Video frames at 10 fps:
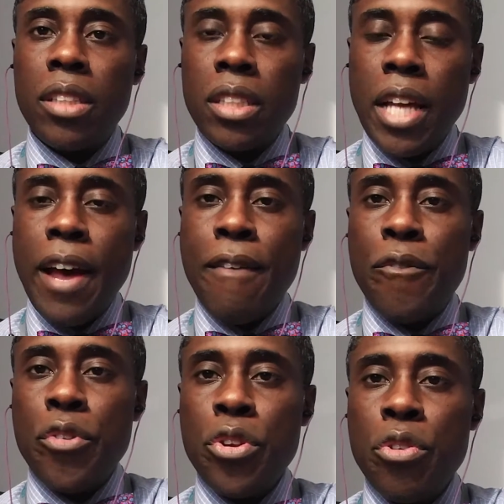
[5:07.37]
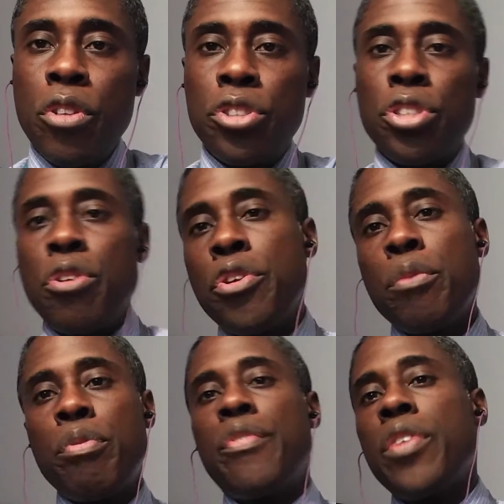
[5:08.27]
the time for you to show your
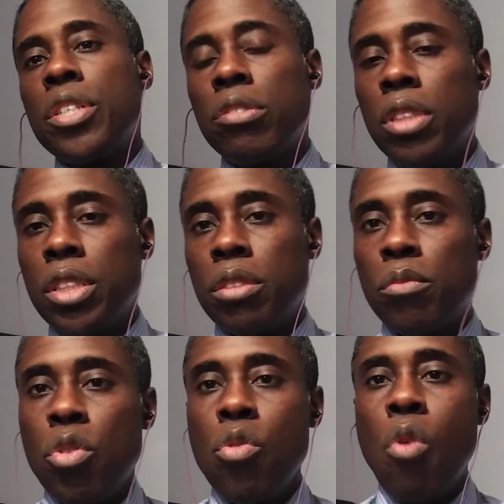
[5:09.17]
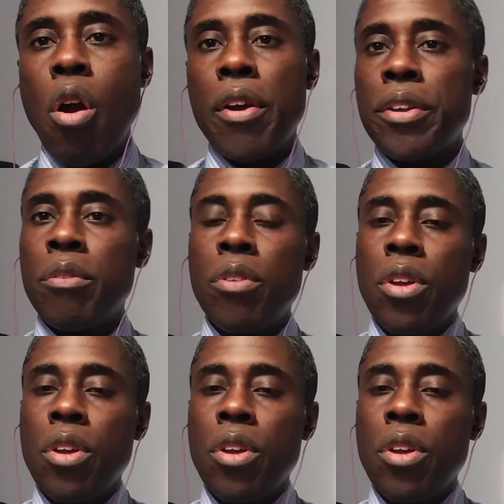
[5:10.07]
professionalism. Who are you?